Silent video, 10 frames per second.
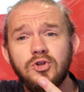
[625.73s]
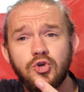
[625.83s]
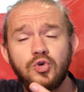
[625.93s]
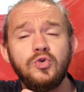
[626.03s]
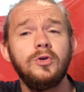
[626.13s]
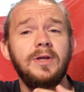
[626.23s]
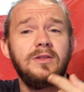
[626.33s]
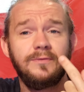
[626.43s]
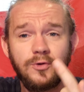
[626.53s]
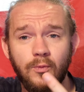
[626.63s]
2, the
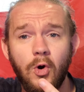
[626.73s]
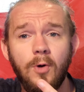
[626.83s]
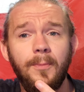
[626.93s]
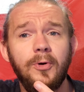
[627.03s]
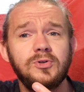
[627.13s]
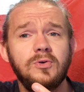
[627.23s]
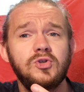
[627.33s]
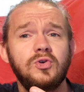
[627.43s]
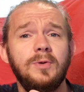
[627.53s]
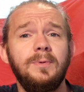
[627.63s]
length of your wort boil is
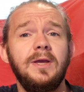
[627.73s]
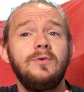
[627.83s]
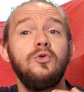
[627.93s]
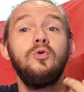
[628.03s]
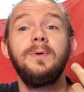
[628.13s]
also going to play a role,